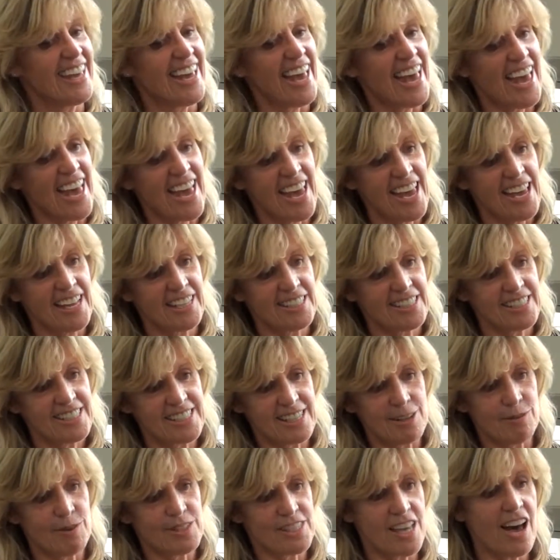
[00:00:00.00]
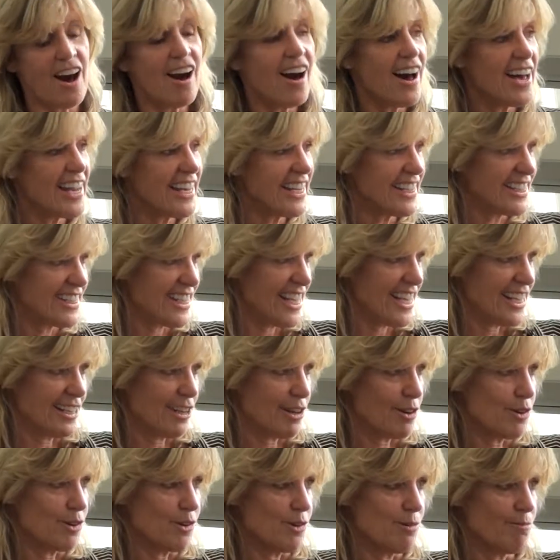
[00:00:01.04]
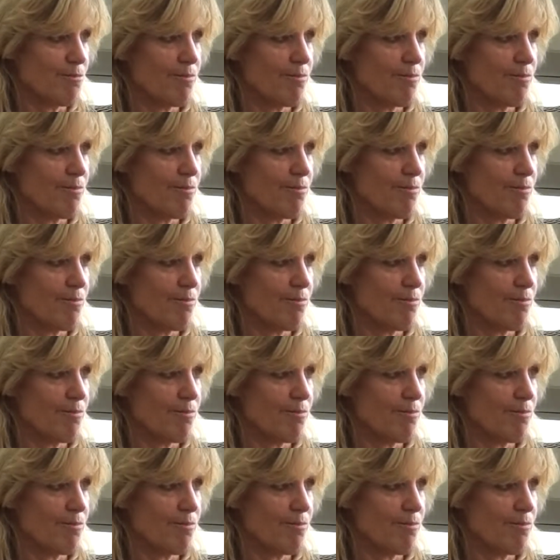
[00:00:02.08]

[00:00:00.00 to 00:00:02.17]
And it was highly technical